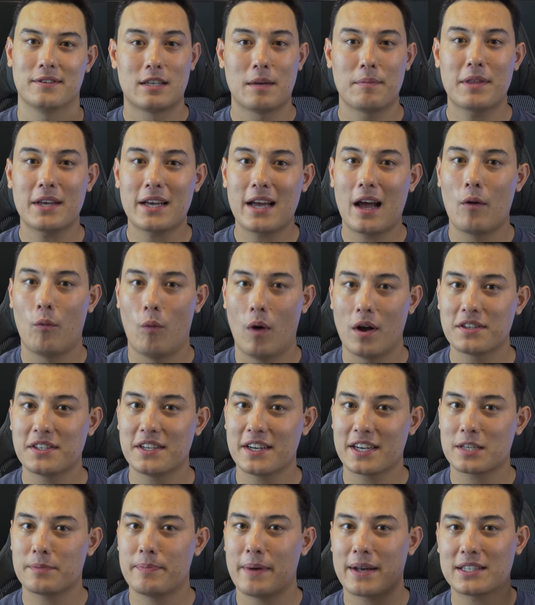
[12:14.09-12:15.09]
Something I
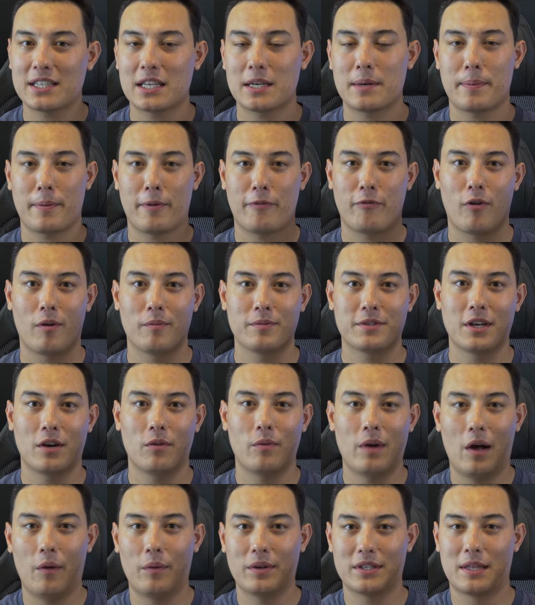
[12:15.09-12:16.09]
wasn't expecting to perform so
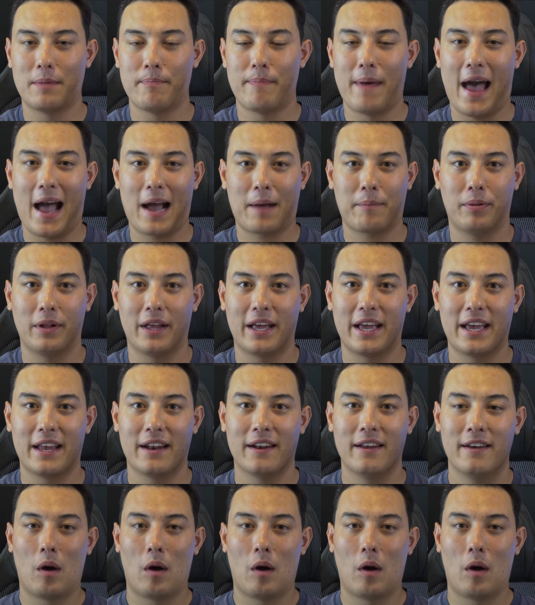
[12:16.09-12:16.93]
well was the backplate.